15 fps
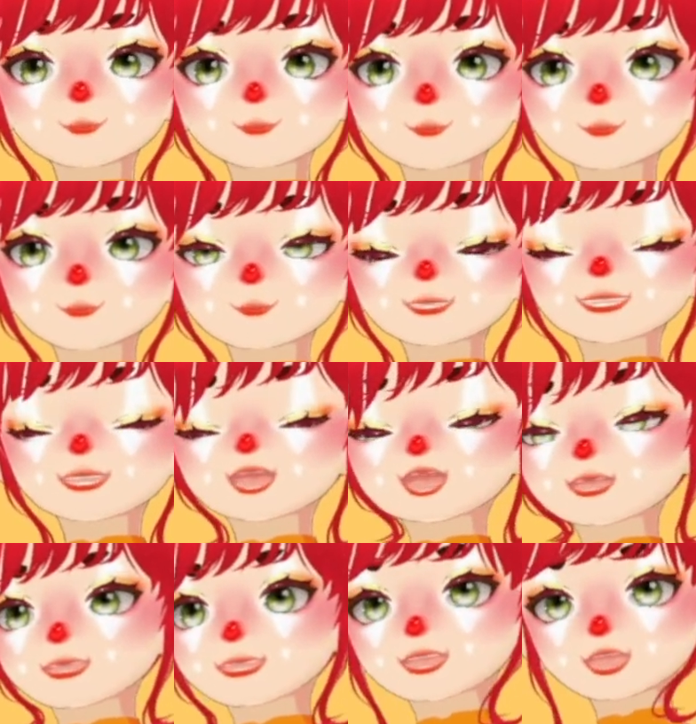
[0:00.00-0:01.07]
I made them on
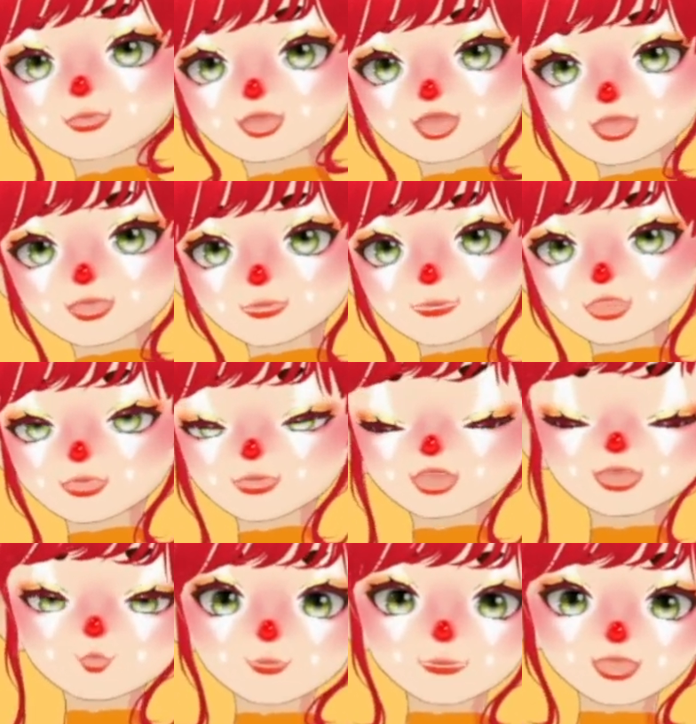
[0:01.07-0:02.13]
Canva. This is also a
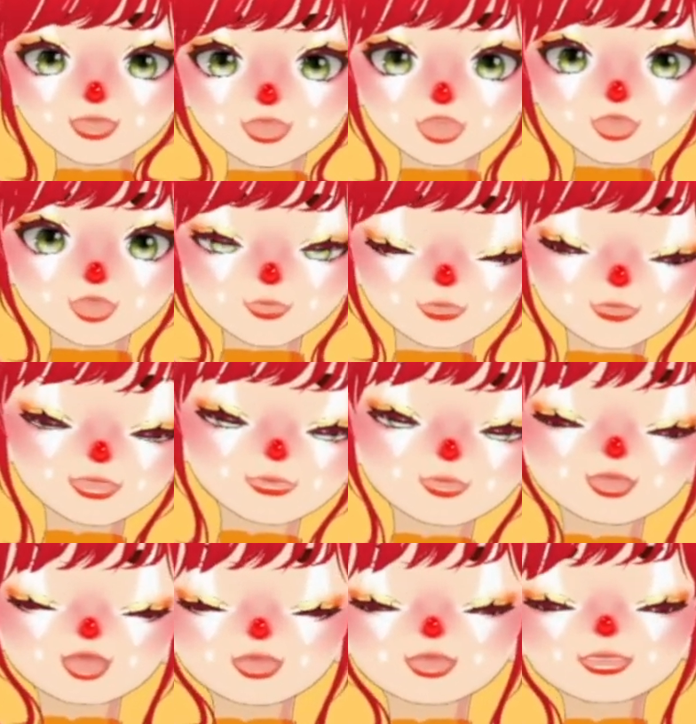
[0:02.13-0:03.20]
question I've gotten before. I made
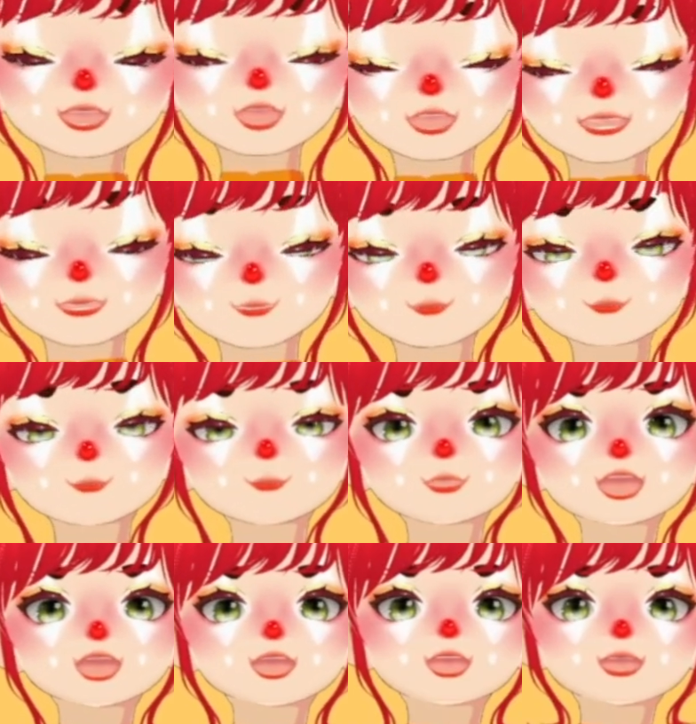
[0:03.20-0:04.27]
them on Canva
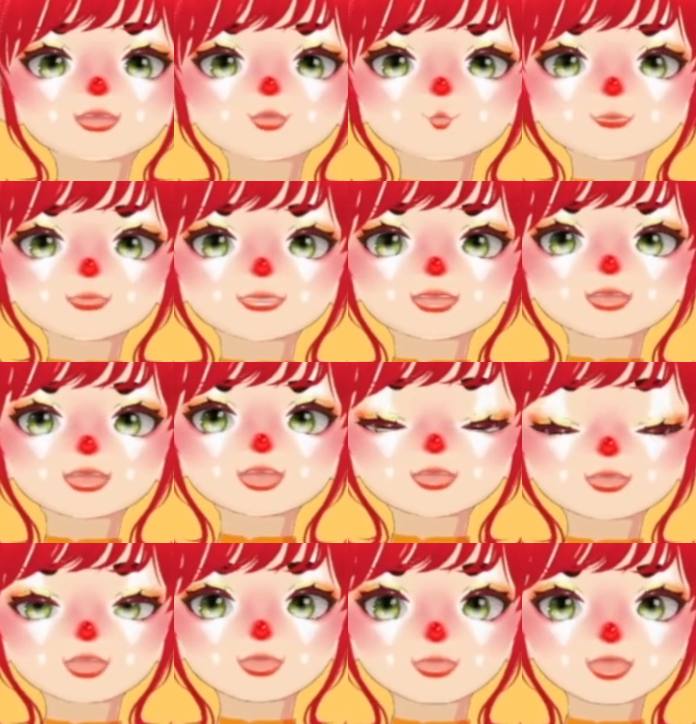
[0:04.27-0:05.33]
using the
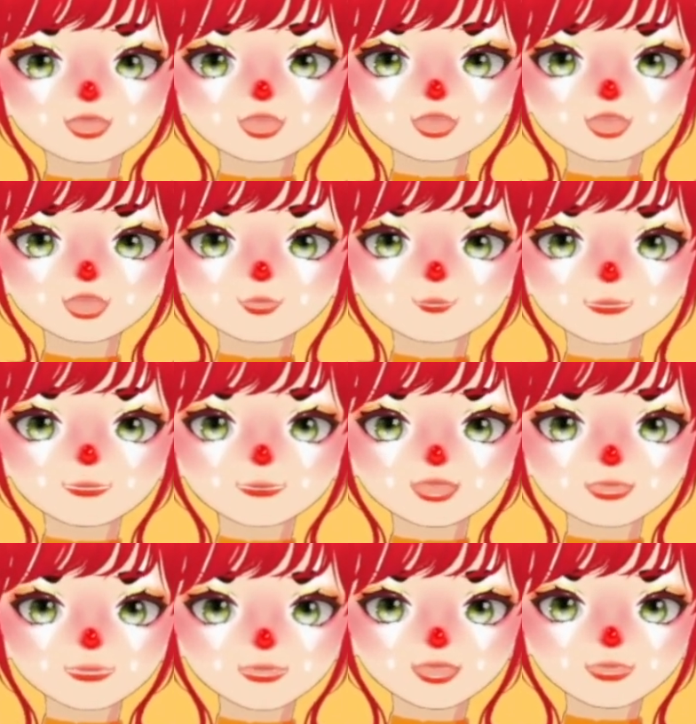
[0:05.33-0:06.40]
premium
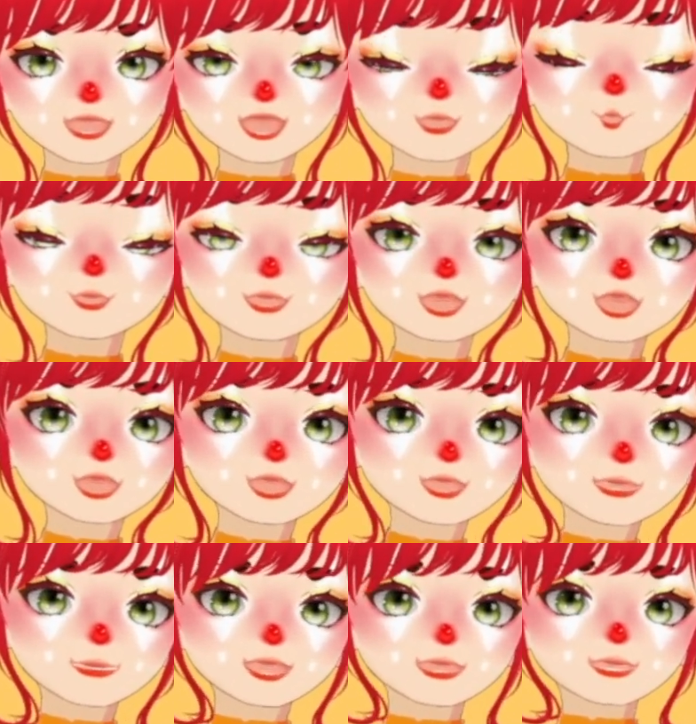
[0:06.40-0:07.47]
subscription. I do have a premium
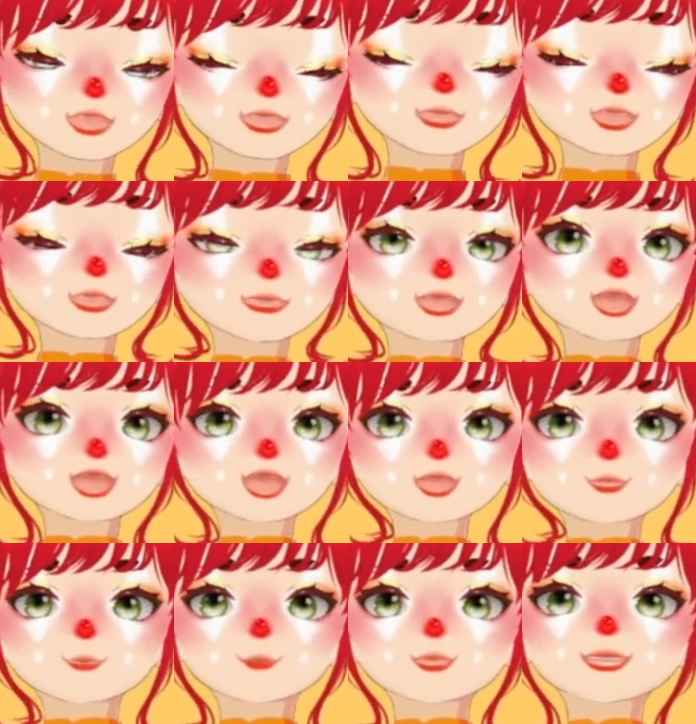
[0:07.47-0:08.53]
subscription for now,
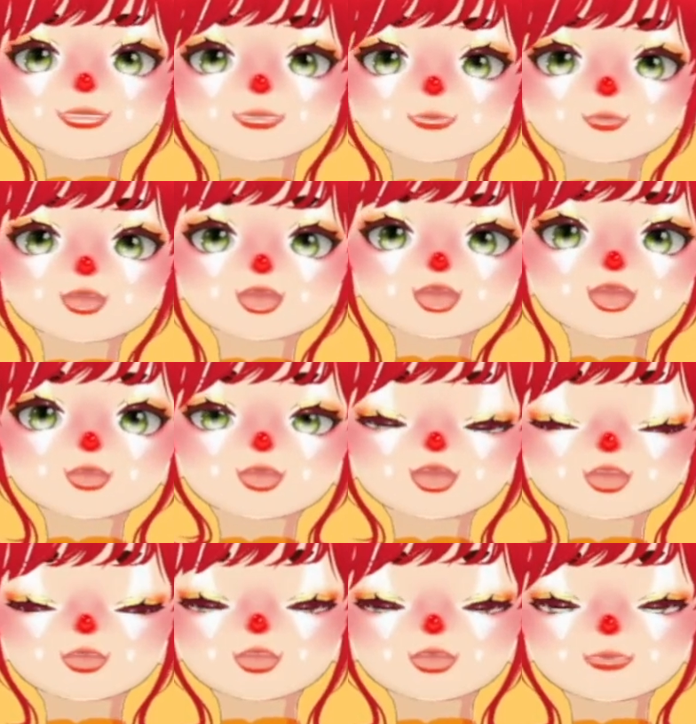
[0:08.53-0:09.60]
and I found
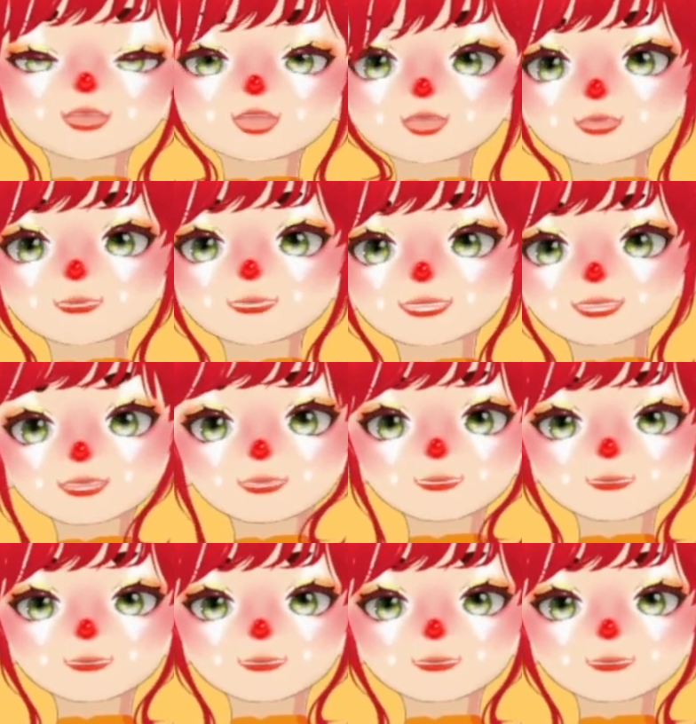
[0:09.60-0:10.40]
people's presets